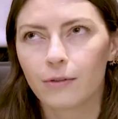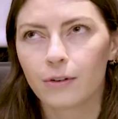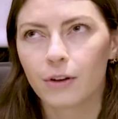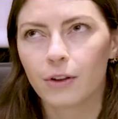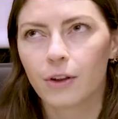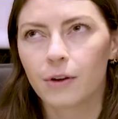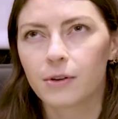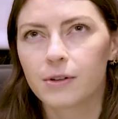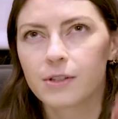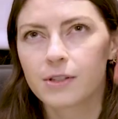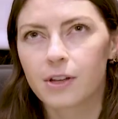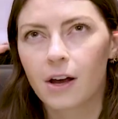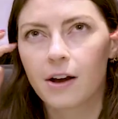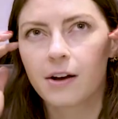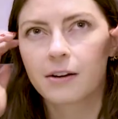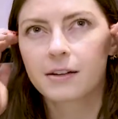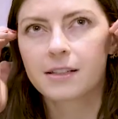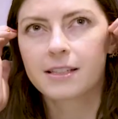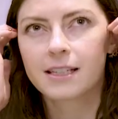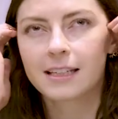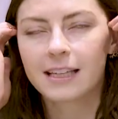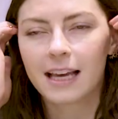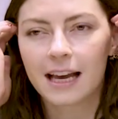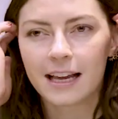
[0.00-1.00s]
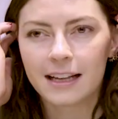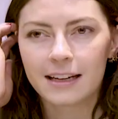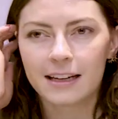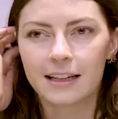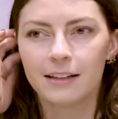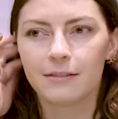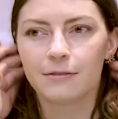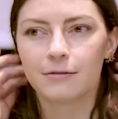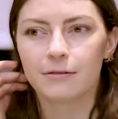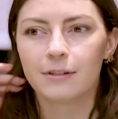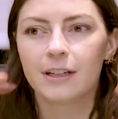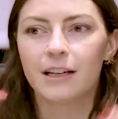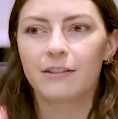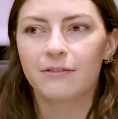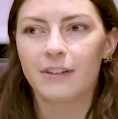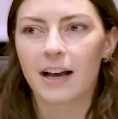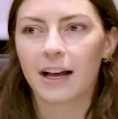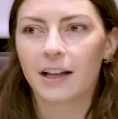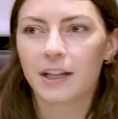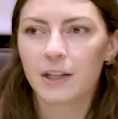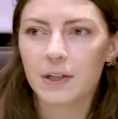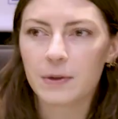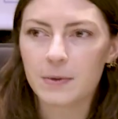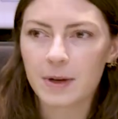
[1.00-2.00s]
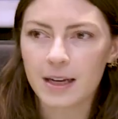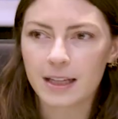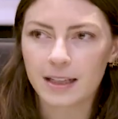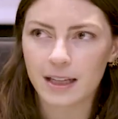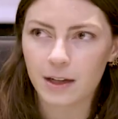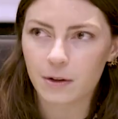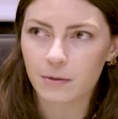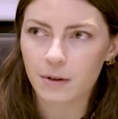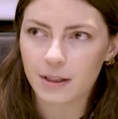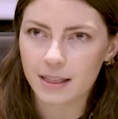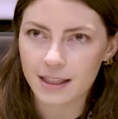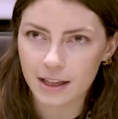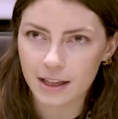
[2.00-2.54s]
over those songs again and reevaluate like